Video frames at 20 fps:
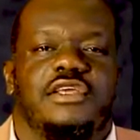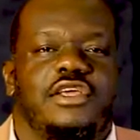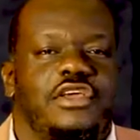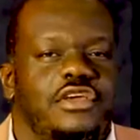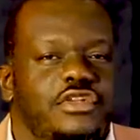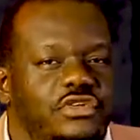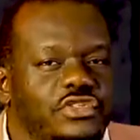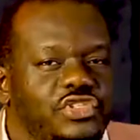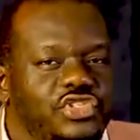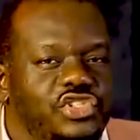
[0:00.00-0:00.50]

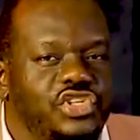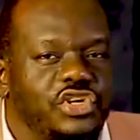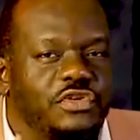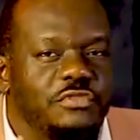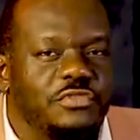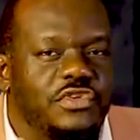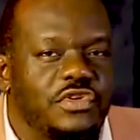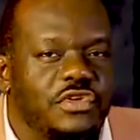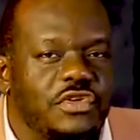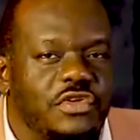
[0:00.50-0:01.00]
You don't
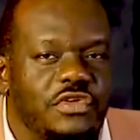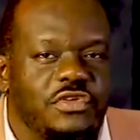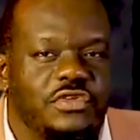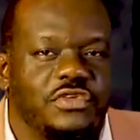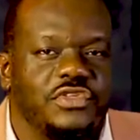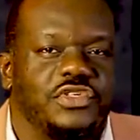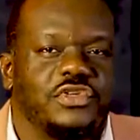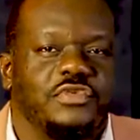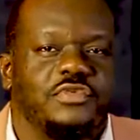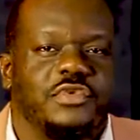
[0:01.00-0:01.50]
jump to
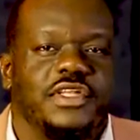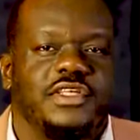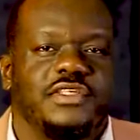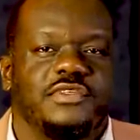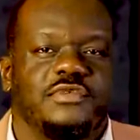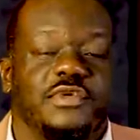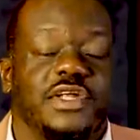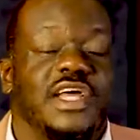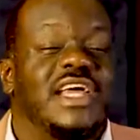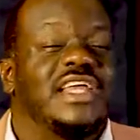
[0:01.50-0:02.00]
conclusion with
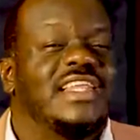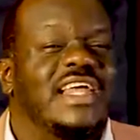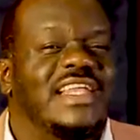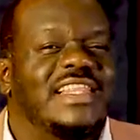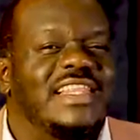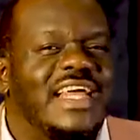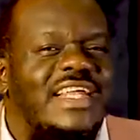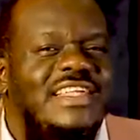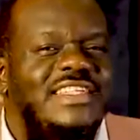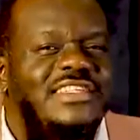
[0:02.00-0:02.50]
his word. Now,
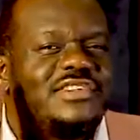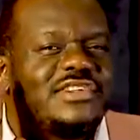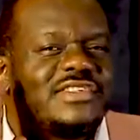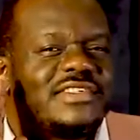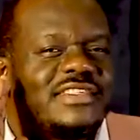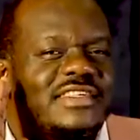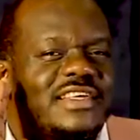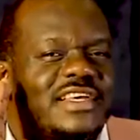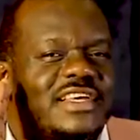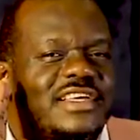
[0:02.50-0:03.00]
that is
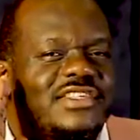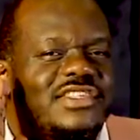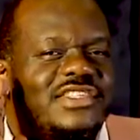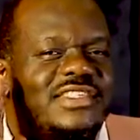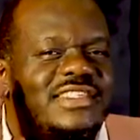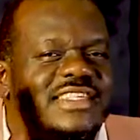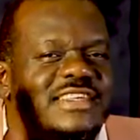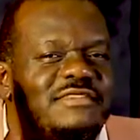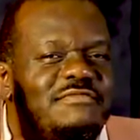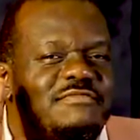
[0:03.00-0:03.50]
just
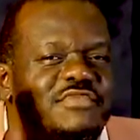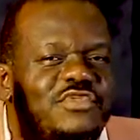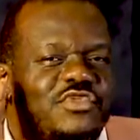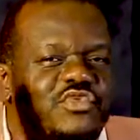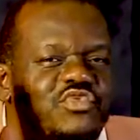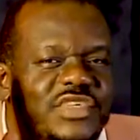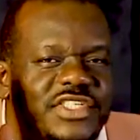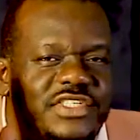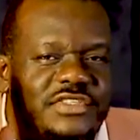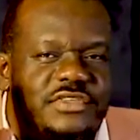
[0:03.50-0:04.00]
simple
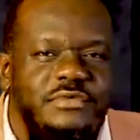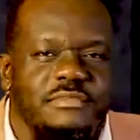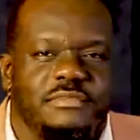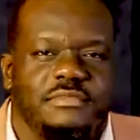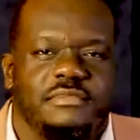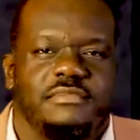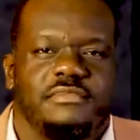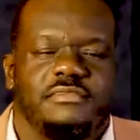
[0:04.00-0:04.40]
wisdom.